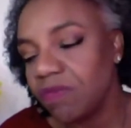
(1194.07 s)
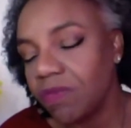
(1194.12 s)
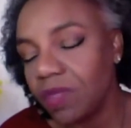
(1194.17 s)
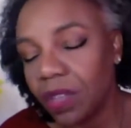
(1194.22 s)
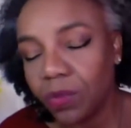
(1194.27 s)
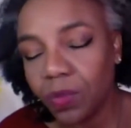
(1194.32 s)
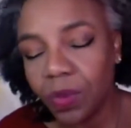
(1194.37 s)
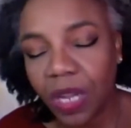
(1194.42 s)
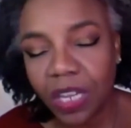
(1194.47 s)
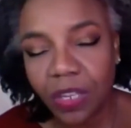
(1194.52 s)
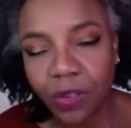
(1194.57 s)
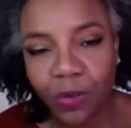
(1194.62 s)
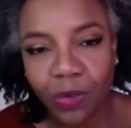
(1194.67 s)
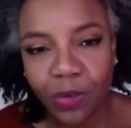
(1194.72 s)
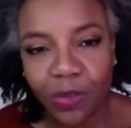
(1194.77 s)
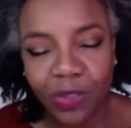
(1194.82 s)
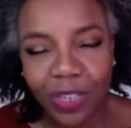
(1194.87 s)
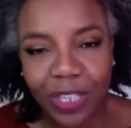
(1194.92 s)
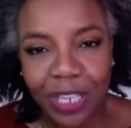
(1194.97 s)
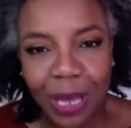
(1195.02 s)
That's what I
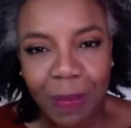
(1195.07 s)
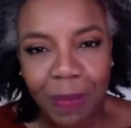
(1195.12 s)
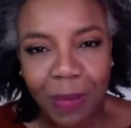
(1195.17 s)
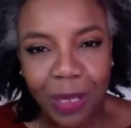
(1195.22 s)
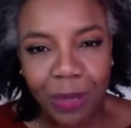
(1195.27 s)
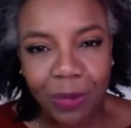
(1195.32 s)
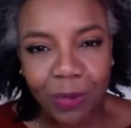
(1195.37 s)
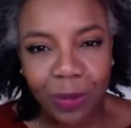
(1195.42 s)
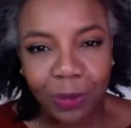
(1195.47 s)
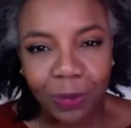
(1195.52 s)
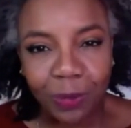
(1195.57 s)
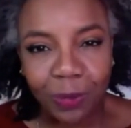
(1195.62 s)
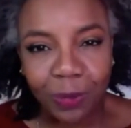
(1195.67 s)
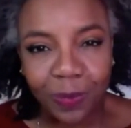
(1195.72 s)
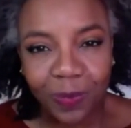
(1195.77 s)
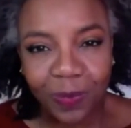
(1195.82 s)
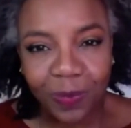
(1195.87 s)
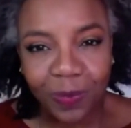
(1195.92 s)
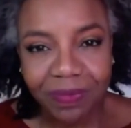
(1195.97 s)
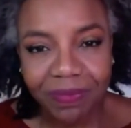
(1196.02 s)
use to get me through.
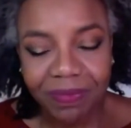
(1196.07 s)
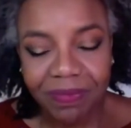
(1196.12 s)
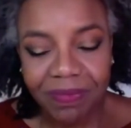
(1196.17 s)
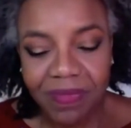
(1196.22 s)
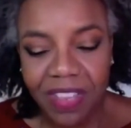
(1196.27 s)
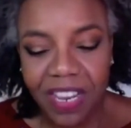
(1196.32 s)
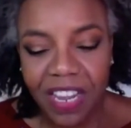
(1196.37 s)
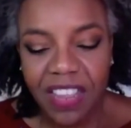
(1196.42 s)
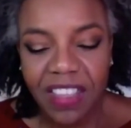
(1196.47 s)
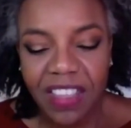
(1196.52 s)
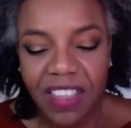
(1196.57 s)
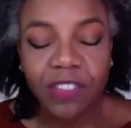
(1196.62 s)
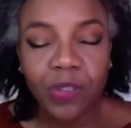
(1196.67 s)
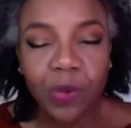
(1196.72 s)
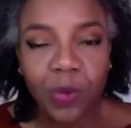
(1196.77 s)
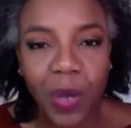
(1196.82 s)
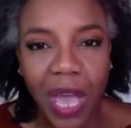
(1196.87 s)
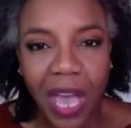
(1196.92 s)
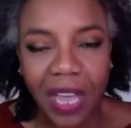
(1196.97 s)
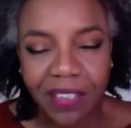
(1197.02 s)
That's
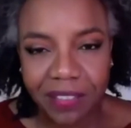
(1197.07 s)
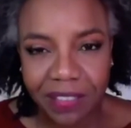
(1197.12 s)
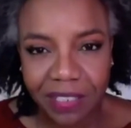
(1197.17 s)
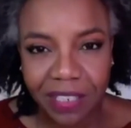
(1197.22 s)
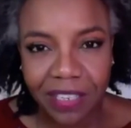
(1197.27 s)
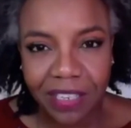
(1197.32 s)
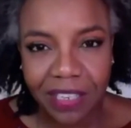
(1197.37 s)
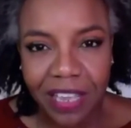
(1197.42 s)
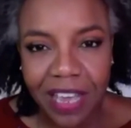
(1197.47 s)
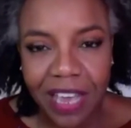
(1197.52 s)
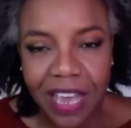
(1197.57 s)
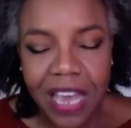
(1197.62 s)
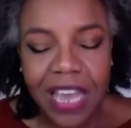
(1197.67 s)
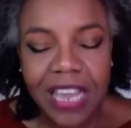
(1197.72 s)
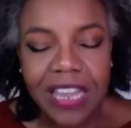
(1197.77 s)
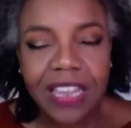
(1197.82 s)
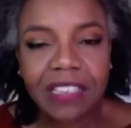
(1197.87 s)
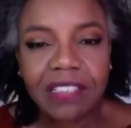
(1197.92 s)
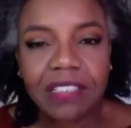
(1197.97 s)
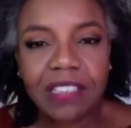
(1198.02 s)
the way I see
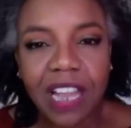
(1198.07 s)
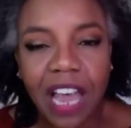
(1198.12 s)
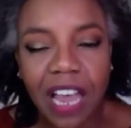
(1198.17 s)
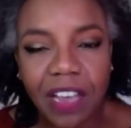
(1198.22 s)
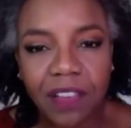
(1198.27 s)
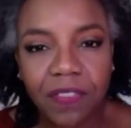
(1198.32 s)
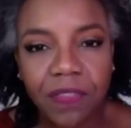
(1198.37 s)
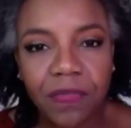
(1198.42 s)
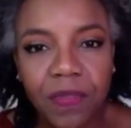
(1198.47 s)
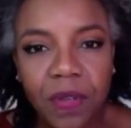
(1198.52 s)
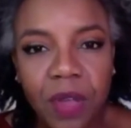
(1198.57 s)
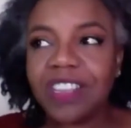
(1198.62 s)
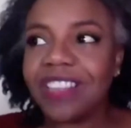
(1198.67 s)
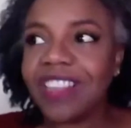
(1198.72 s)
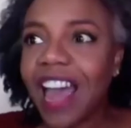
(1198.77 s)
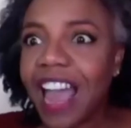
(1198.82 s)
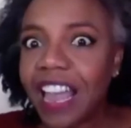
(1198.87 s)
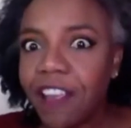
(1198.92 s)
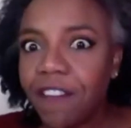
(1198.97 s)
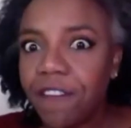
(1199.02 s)
this life.
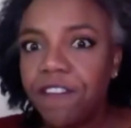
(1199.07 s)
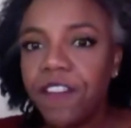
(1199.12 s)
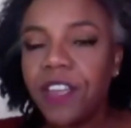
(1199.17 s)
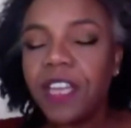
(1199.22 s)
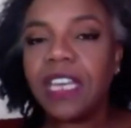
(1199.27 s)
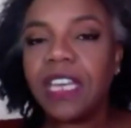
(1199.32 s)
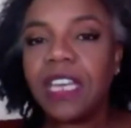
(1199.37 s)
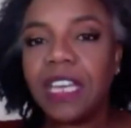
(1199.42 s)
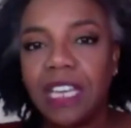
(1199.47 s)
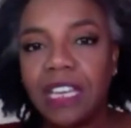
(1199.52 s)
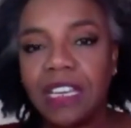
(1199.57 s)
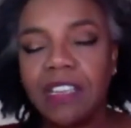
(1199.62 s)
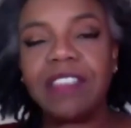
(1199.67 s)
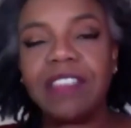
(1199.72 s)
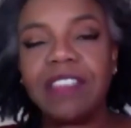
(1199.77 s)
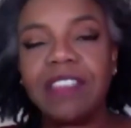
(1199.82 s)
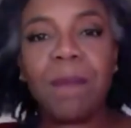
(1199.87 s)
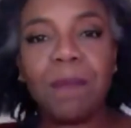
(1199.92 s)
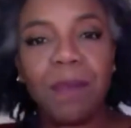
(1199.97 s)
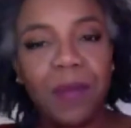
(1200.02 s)
Life is
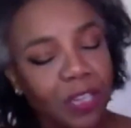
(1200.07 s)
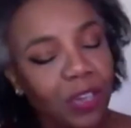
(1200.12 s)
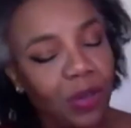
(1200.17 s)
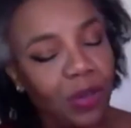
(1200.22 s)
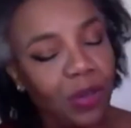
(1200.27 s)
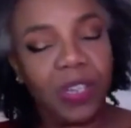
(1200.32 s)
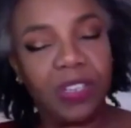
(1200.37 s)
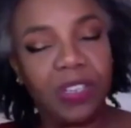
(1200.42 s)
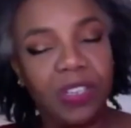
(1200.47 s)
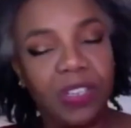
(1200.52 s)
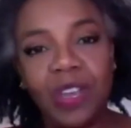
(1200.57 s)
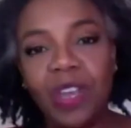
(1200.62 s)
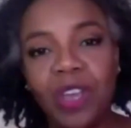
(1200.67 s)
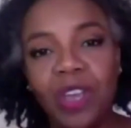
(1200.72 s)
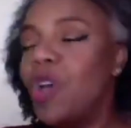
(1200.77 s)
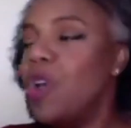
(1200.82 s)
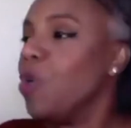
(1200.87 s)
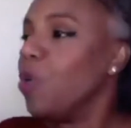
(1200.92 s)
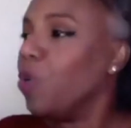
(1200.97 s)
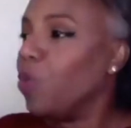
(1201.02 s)
ambiguous.
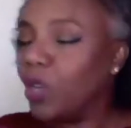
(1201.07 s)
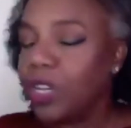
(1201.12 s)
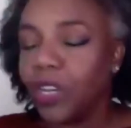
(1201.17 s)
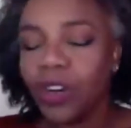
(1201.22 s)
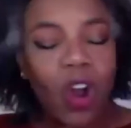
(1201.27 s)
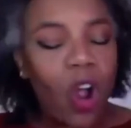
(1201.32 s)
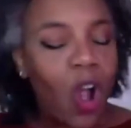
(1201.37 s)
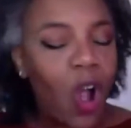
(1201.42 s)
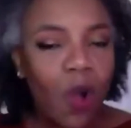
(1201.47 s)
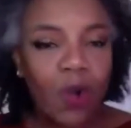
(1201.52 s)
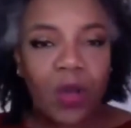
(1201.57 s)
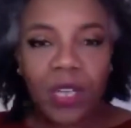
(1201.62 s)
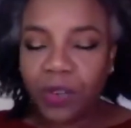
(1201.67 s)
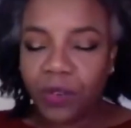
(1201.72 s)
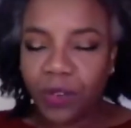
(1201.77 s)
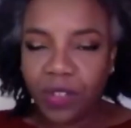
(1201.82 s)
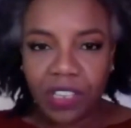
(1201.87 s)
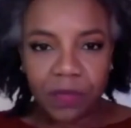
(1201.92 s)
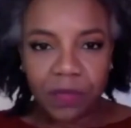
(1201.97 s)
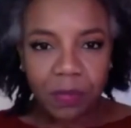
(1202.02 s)
We are all
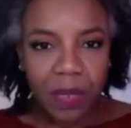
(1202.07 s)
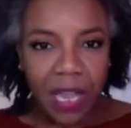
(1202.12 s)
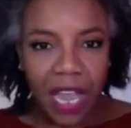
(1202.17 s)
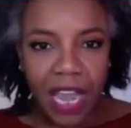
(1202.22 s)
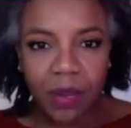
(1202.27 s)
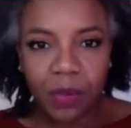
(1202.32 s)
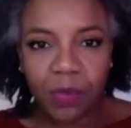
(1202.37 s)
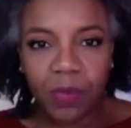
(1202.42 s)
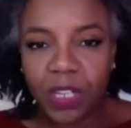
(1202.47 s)
here on this planet.